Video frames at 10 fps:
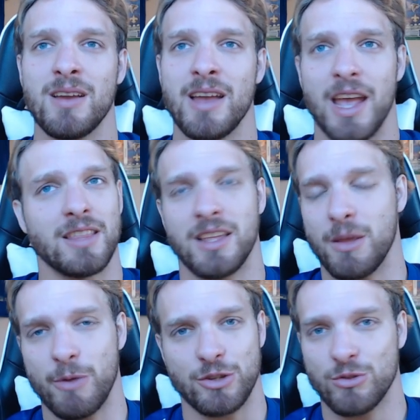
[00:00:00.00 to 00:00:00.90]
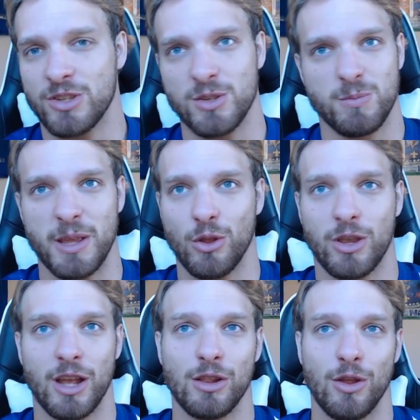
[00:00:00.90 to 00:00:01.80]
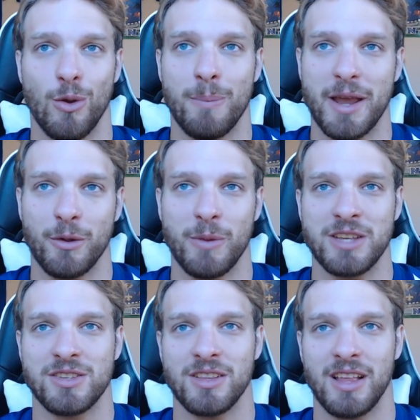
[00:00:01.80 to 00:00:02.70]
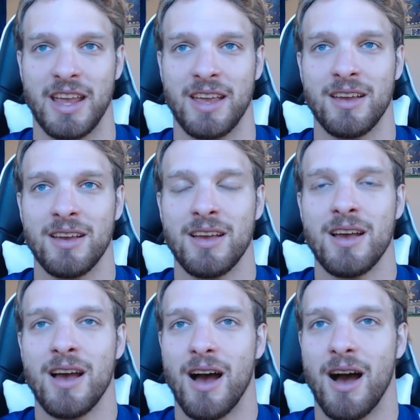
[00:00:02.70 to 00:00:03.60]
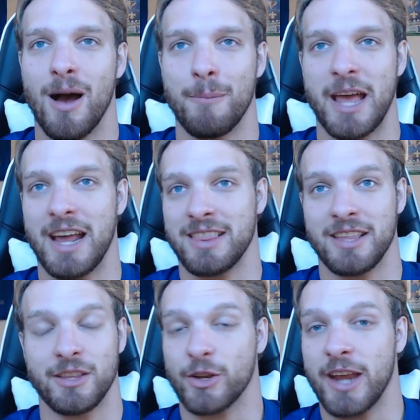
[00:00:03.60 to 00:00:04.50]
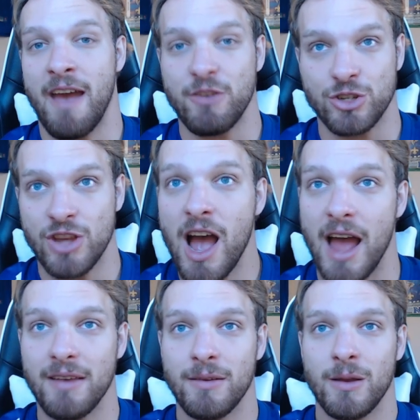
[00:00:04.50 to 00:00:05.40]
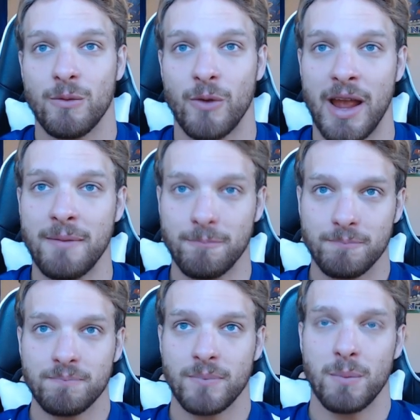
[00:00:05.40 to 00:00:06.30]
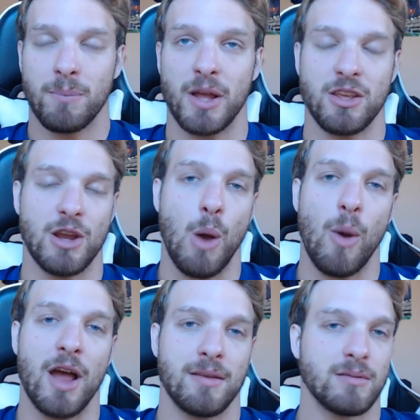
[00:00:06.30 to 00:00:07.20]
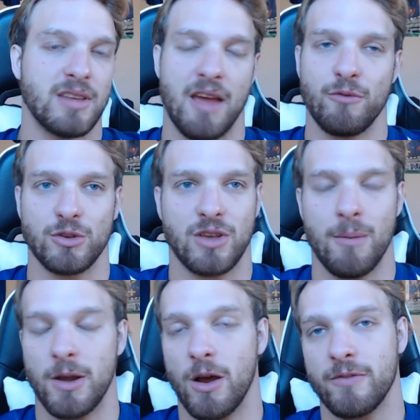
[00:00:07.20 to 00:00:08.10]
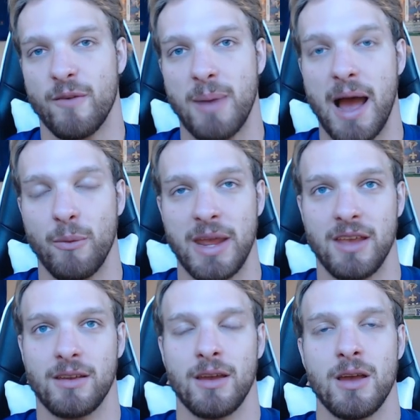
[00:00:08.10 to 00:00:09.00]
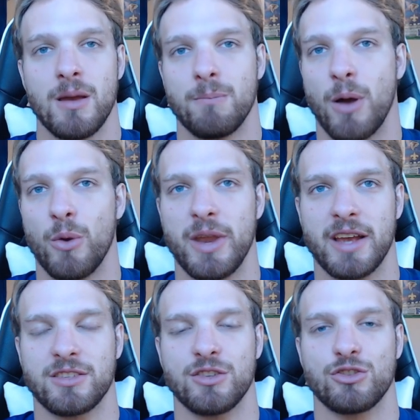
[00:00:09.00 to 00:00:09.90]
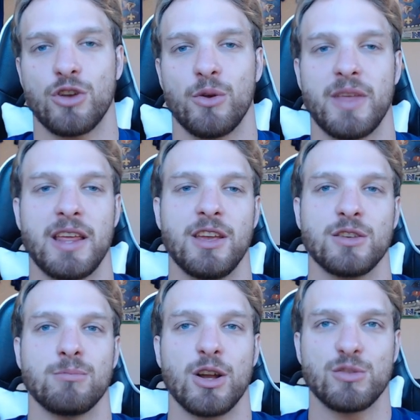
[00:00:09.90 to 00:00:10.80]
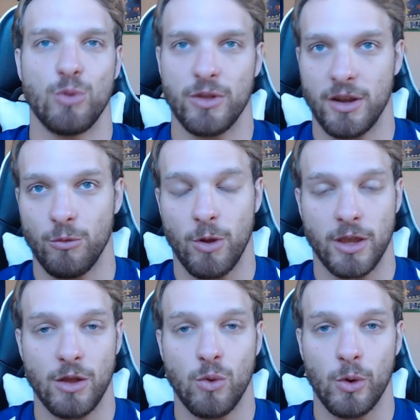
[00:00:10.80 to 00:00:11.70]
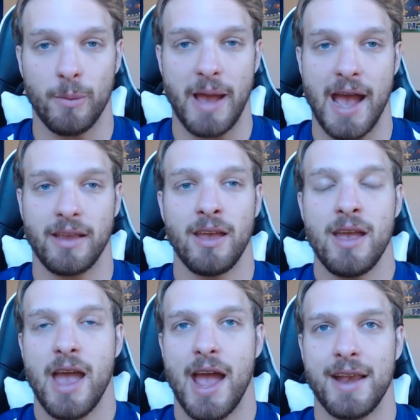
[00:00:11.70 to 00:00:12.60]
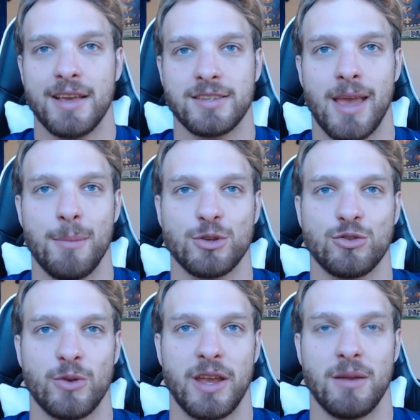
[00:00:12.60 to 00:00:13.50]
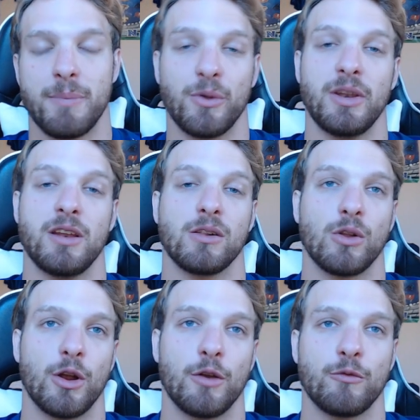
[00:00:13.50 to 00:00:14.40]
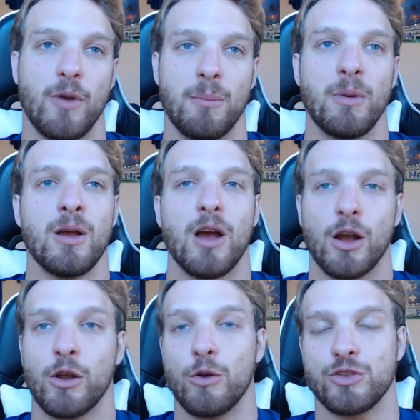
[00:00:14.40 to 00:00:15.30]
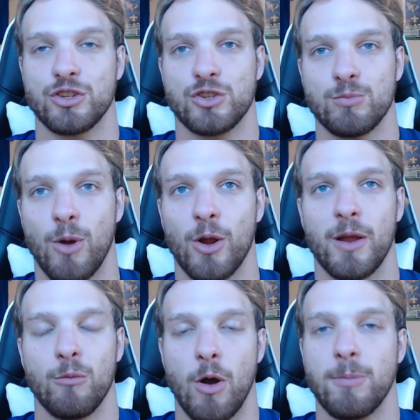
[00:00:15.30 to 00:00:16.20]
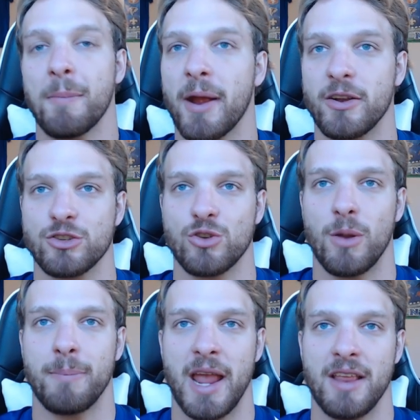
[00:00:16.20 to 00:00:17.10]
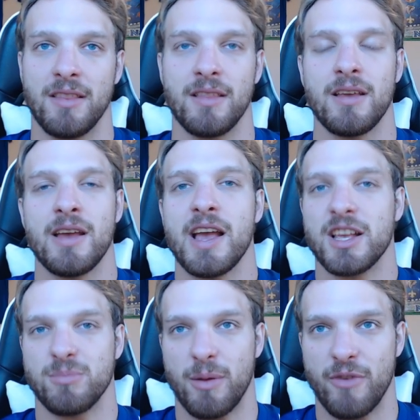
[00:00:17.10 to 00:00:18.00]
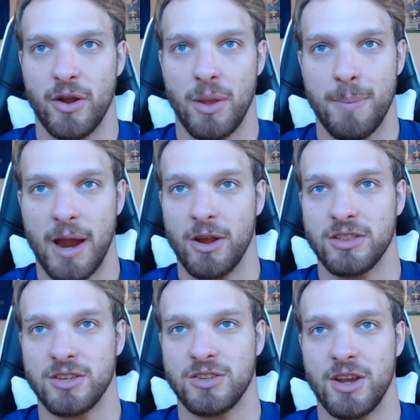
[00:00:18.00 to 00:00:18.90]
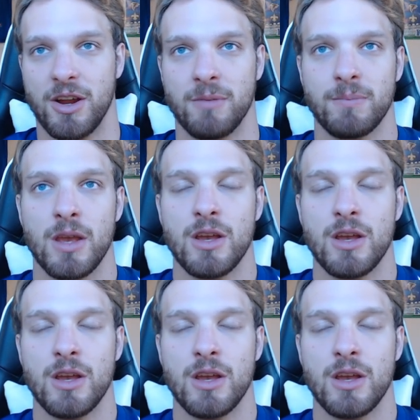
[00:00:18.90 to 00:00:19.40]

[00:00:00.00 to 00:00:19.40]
Anthony Richardson's been looking a little better recently, and I think they're going to have a shot, right? But you know what? Denver's coming off a bye week. Bo Nix has shown that he is much more than a rookie quarterback, and his chemistry and ability to learn from a coach as smart and well-prepared as Sean Payton has been very apparent this year.